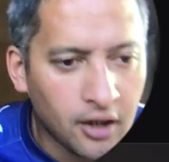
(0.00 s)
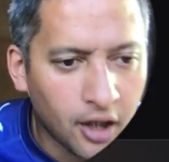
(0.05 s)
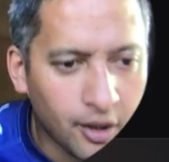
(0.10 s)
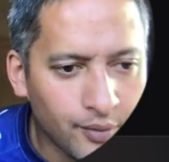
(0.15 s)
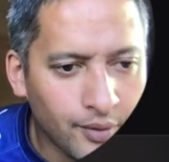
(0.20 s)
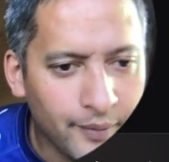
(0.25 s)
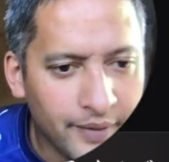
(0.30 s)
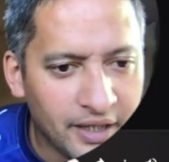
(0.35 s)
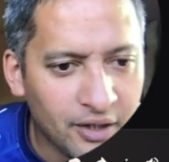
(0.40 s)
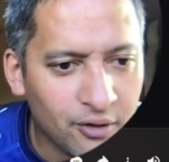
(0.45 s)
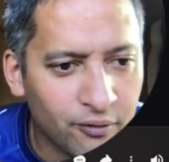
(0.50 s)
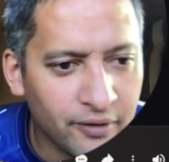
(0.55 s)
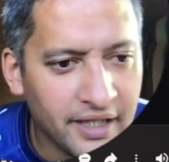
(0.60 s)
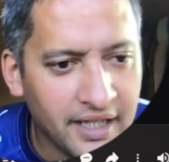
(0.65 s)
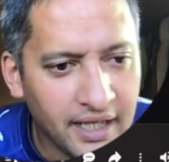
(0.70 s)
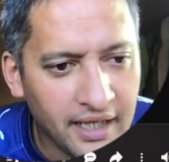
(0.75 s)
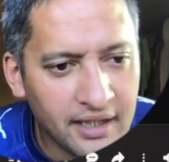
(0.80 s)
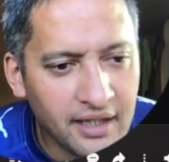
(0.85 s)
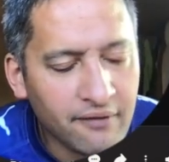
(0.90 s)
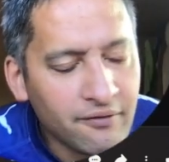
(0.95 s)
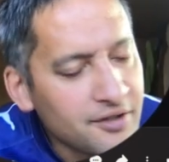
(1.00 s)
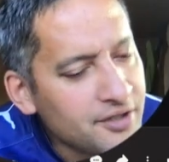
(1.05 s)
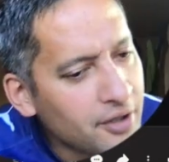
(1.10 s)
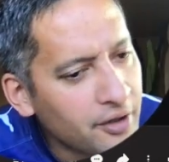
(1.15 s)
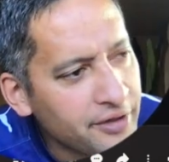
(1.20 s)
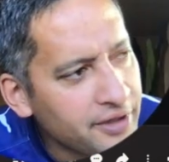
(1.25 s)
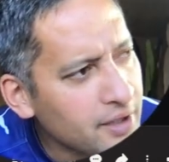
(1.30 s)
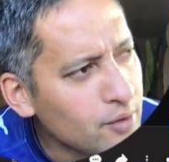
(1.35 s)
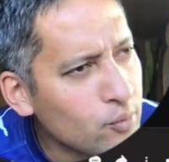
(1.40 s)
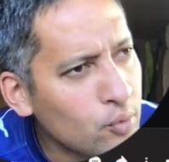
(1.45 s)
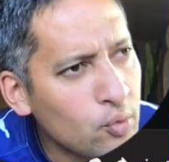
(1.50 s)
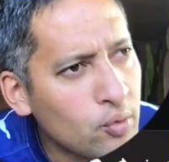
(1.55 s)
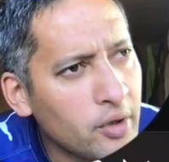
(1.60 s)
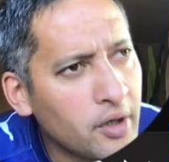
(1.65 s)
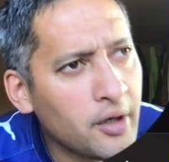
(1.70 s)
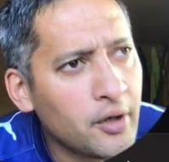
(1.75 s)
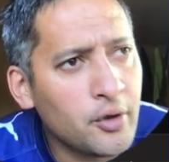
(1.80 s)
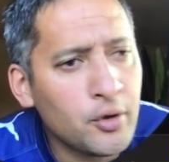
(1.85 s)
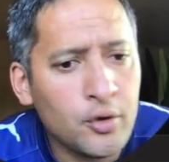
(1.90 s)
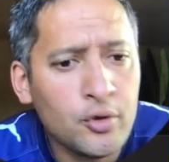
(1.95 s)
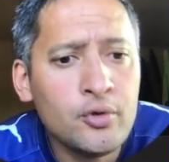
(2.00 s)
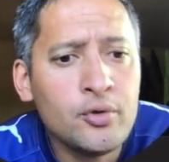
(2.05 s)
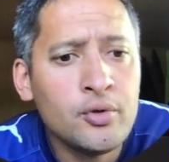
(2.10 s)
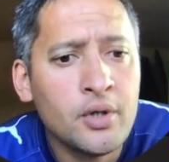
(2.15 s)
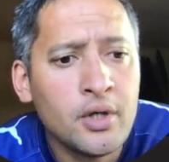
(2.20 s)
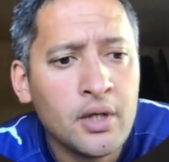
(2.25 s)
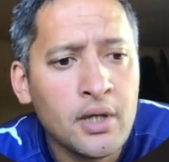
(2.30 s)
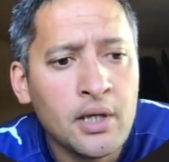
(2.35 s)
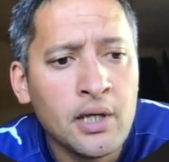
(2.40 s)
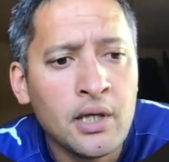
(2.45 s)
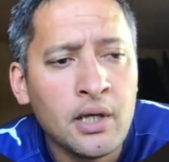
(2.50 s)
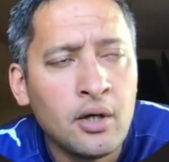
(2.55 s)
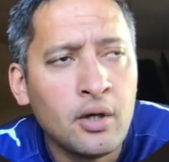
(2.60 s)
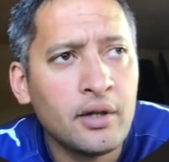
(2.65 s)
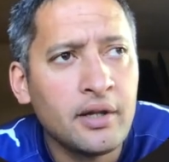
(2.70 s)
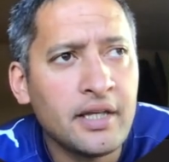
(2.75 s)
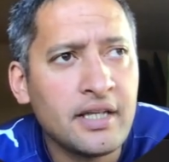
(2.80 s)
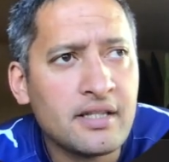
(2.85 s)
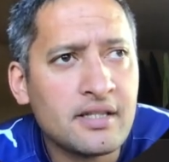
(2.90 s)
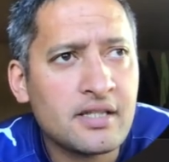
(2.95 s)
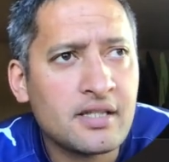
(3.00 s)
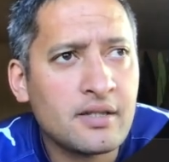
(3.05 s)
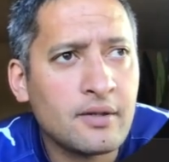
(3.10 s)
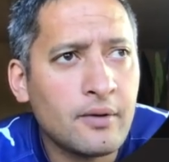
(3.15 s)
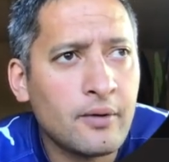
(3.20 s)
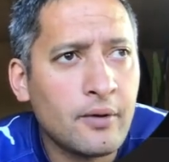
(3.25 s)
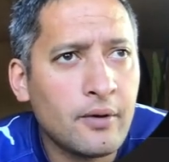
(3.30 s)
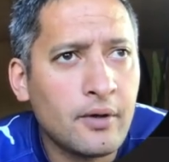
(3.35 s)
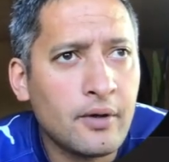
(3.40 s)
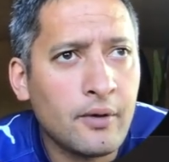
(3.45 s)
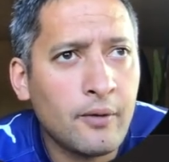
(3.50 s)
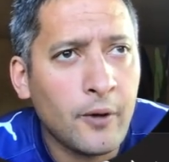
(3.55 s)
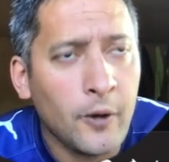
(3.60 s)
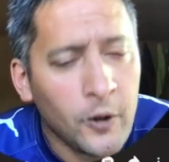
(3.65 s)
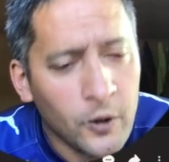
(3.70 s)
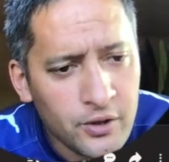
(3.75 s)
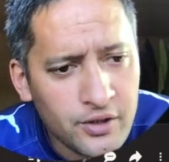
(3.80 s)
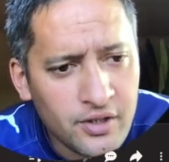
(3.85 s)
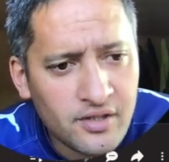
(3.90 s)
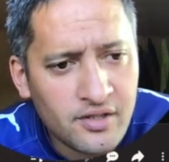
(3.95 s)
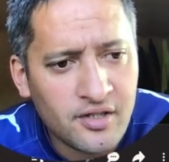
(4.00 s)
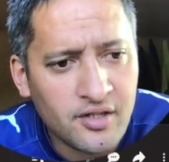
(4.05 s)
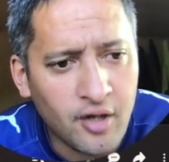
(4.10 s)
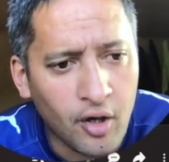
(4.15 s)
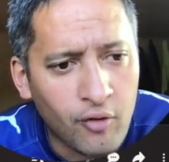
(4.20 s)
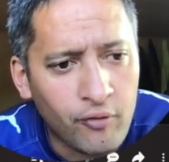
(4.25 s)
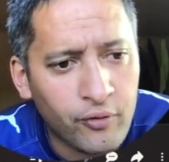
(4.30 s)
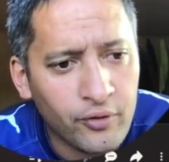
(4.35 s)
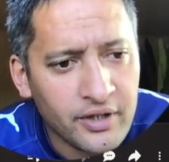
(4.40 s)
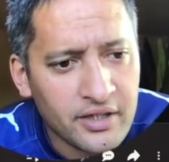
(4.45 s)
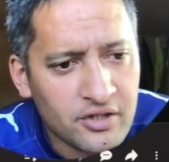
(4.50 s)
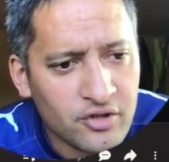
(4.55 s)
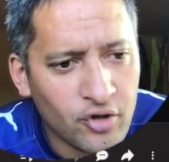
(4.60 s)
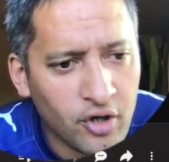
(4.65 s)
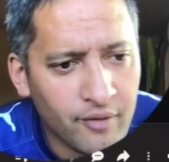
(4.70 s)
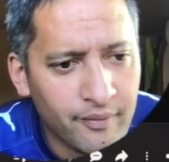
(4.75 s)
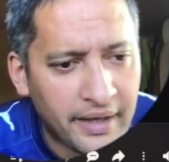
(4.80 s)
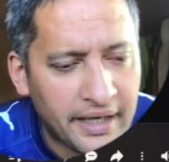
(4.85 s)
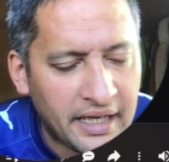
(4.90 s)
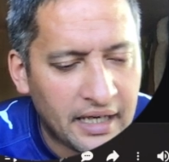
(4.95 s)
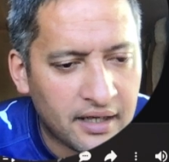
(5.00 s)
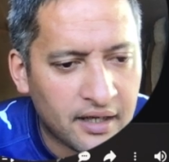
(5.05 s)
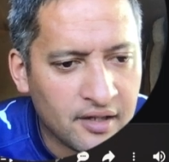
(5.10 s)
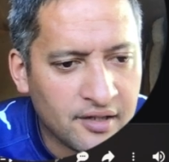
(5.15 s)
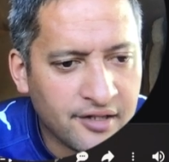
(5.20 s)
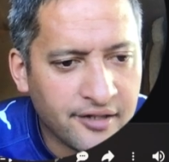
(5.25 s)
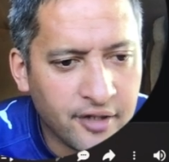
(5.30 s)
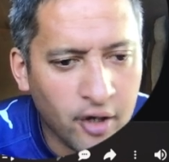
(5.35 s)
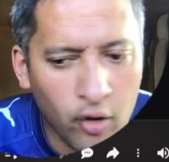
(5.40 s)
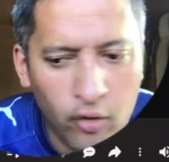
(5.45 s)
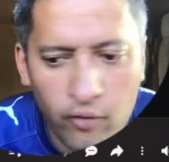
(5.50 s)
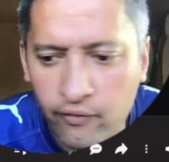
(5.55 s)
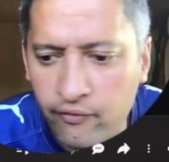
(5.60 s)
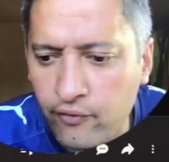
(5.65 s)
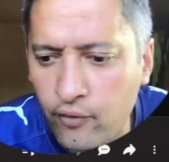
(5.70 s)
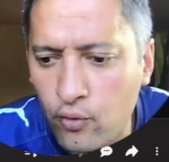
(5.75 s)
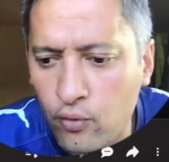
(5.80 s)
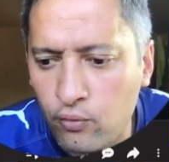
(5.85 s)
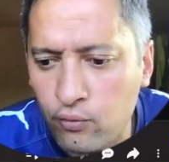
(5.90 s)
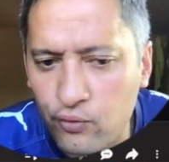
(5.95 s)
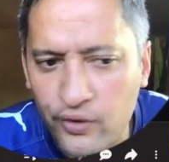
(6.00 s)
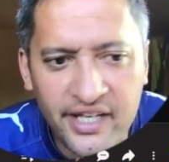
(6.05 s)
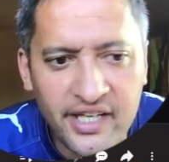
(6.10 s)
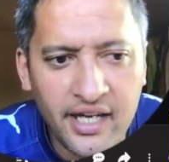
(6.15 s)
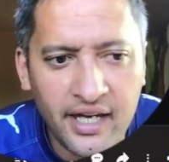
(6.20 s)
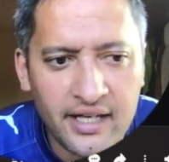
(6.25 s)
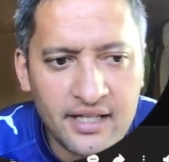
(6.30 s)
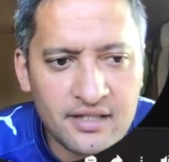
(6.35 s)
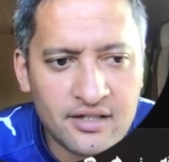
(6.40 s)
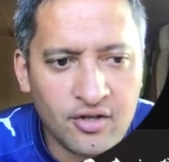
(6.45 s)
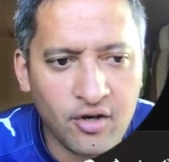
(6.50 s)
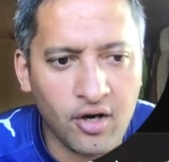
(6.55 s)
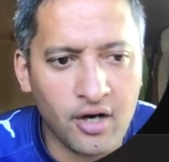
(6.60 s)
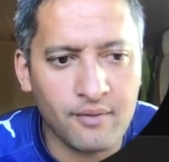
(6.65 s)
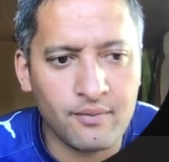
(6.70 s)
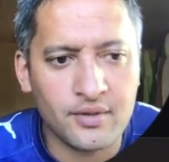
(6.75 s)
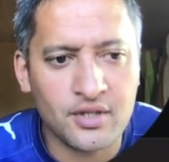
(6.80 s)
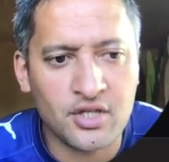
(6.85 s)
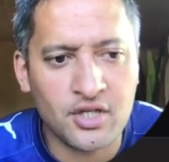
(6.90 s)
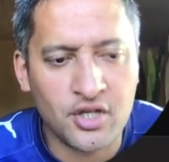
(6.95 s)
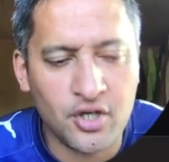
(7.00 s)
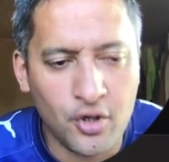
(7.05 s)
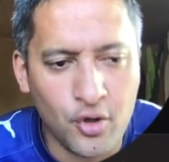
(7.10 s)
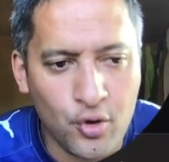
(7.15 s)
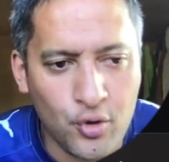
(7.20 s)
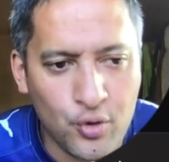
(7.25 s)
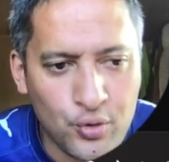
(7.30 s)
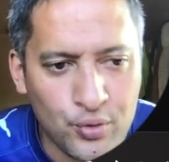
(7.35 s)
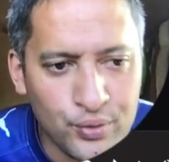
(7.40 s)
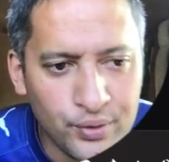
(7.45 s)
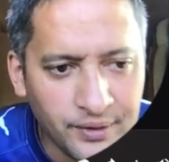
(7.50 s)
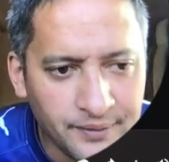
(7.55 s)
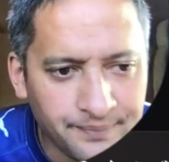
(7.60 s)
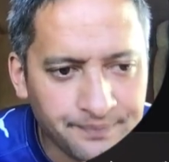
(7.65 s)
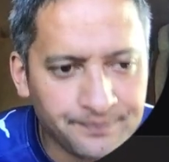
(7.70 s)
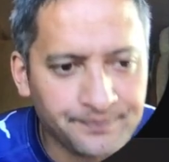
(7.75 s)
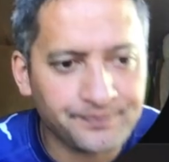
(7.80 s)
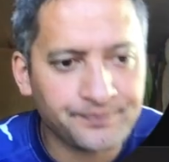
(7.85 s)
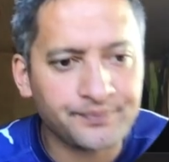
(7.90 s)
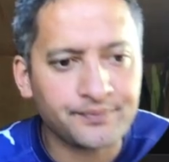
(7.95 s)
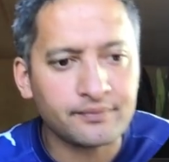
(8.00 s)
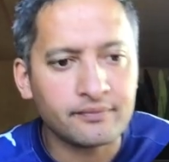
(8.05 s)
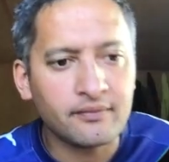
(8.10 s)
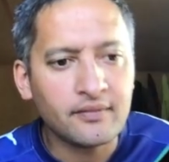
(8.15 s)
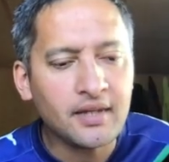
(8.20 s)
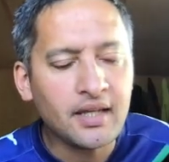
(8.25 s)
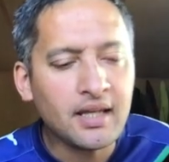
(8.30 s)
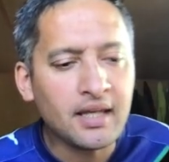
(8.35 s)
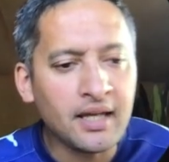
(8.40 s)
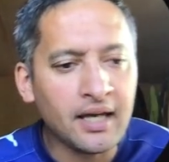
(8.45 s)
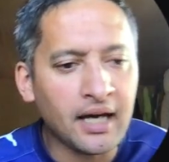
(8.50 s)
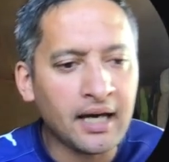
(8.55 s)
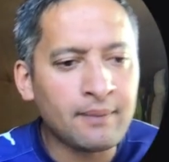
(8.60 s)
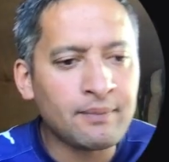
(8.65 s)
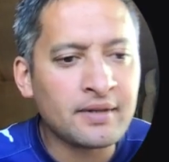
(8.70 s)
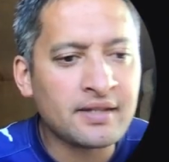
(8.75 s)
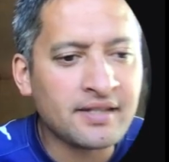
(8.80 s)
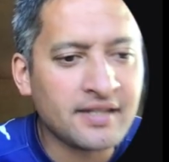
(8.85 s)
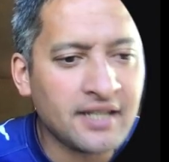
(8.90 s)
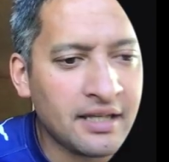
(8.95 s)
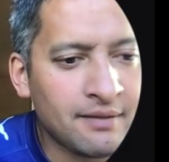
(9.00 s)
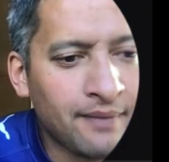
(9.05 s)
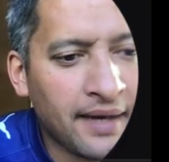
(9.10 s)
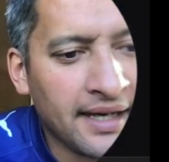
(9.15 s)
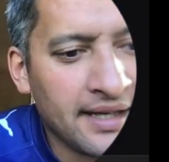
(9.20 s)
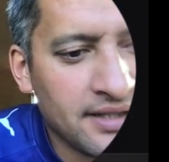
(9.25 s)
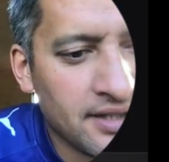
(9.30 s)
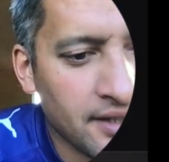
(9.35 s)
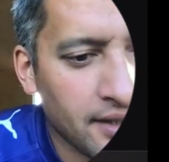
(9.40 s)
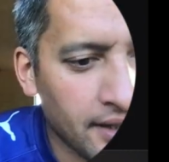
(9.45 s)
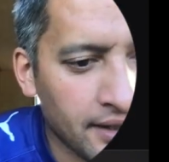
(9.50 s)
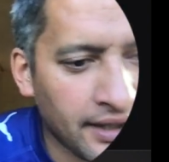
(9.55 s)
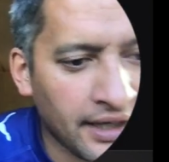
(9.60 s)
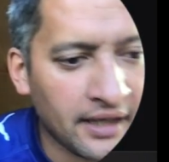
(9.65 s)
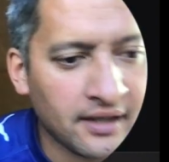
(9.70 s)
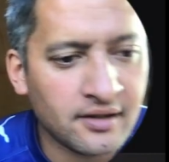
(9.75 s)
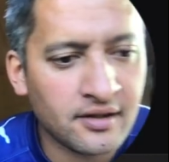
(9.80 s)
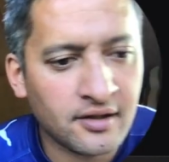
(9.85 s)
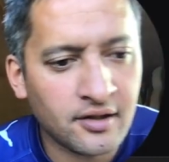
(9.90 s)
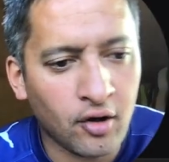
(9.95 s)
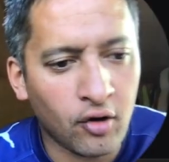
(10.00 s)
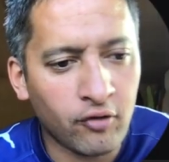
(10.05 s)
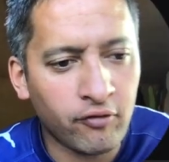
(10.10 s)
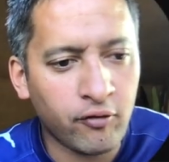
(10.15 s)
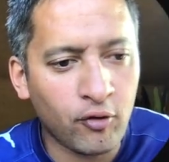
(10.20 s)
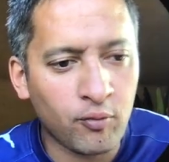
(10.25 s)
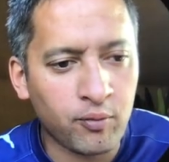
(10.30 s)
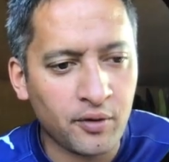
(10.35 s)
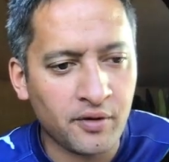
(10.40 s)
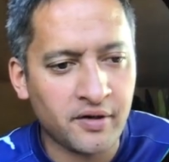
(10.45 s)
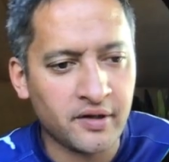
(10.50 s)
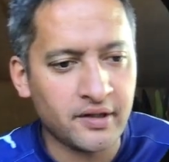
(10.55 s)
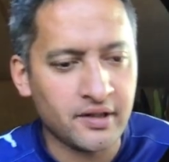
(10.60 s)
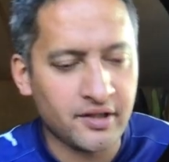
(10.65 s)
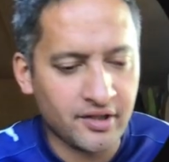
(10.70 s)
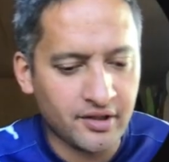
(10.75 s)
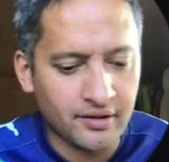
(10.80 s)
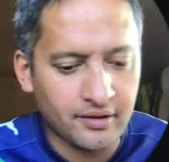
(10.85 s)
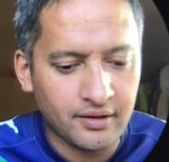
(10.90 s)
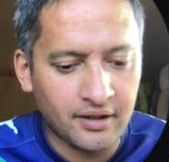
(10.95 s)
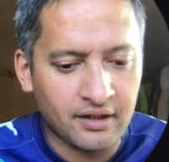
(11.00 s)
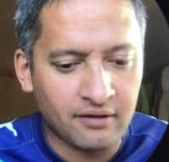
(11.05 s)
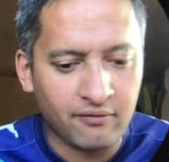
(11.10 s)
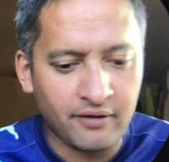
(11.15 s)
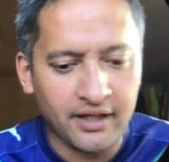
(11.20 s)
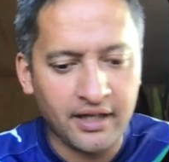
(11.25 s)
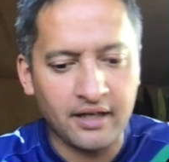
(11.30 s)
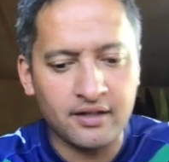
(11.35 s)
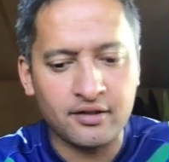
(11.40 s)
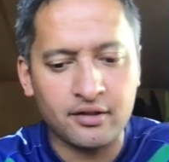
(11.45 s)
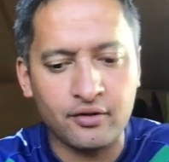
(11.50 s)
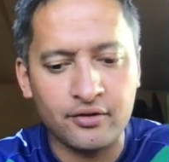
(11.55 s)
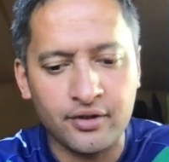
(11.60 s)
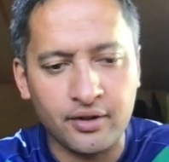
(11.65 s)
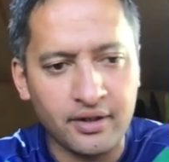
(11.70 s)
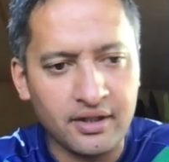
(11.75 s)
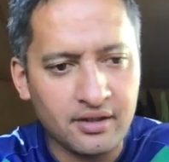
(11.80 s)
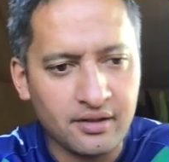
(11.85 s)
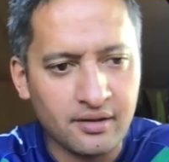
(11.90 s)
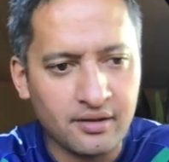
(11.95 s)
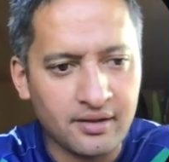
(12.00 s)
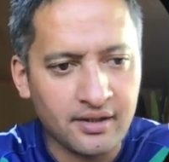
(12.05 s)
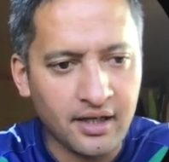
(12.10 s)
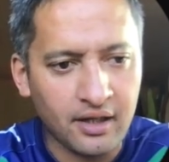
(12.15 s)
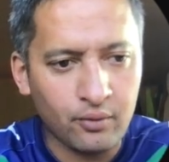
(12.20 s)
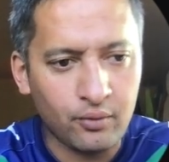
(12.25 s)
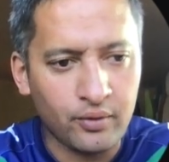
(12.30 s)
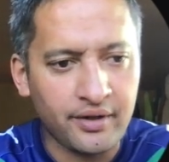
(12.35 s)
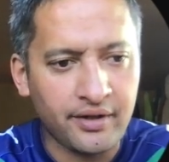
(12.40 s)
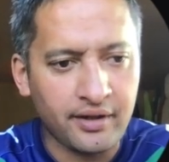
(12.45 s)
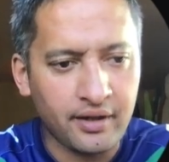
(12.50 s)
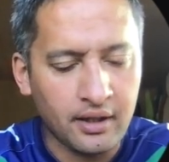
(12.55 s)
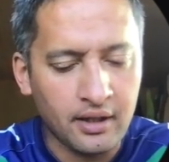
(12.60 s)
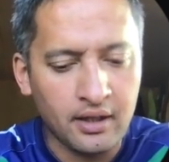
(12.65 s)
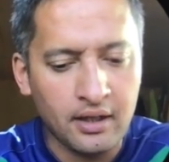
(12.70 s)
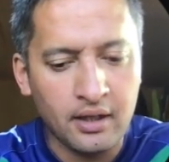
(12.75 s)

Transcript: I'm a big reggae lover, so I think we'll go, because it's soulful, let's try and make it a soulful reggae type tune. A C major in a soulful progression in a reggae style. So let's just start with,